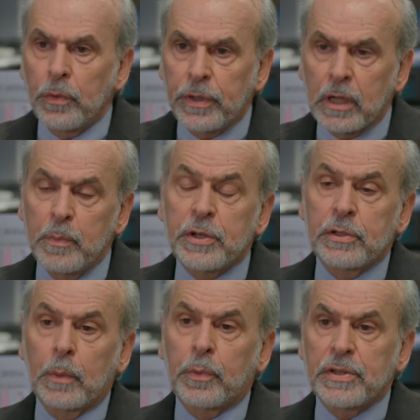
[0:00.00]
with the
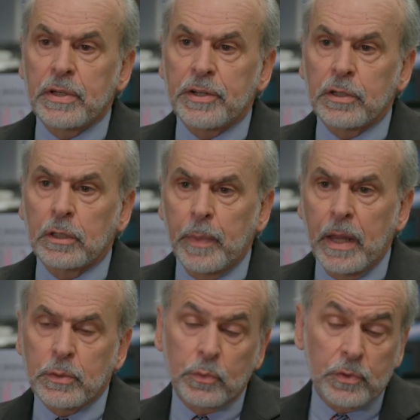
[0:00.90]
Commission on Presidential
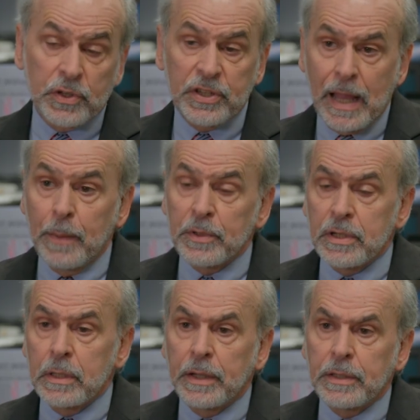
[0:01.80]
Debates, which was established
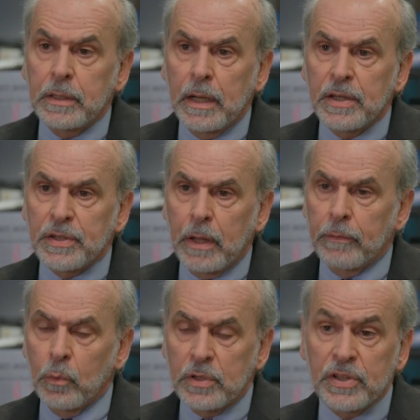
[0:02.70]
in
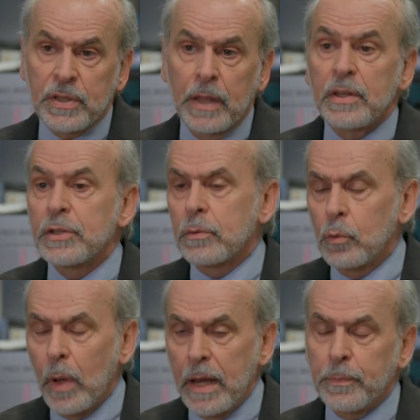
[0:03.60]
1987, which has done this
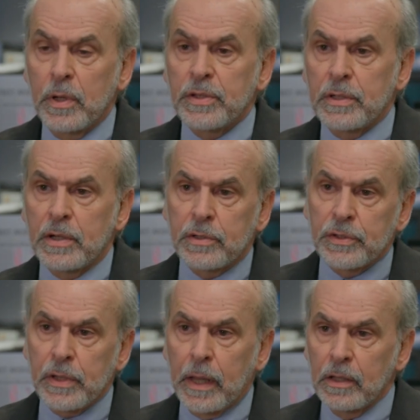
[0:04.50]
through eight presidential
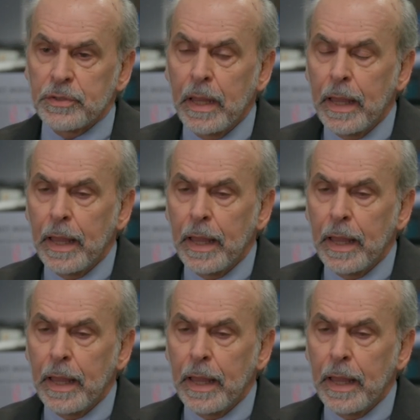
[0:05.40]
cycles,